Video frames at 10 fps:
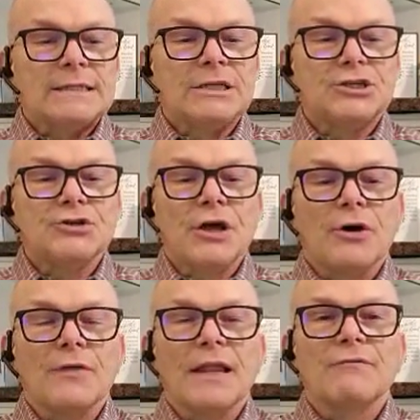Did you
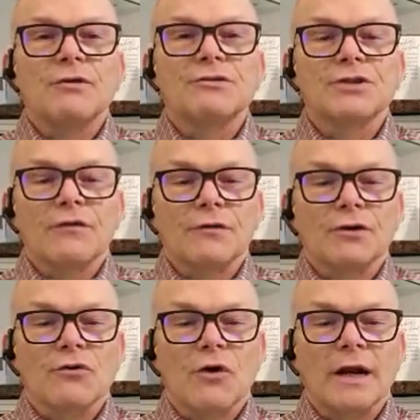know that if you
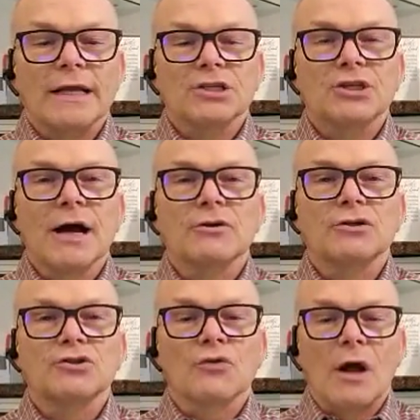suffered chronic
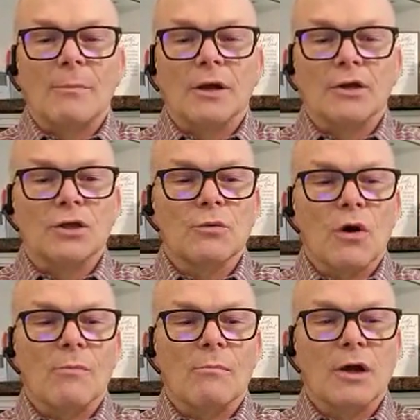childhood trauma, you
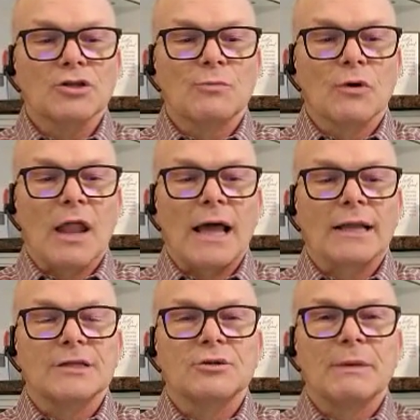are much more
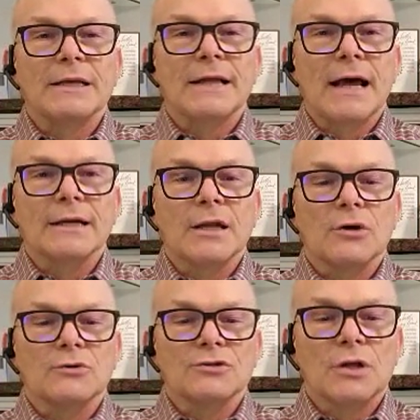likely to be
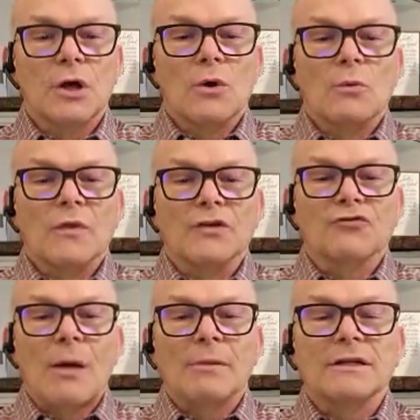diagnosed with a
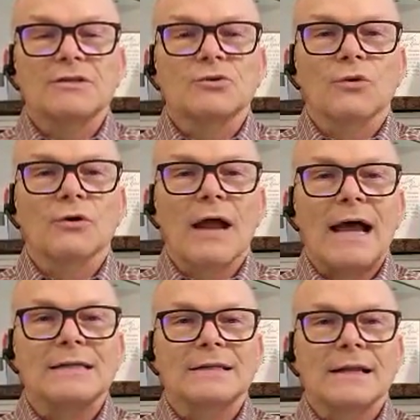trauma disorder
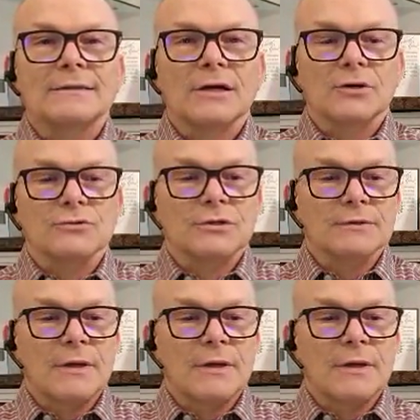as an adult?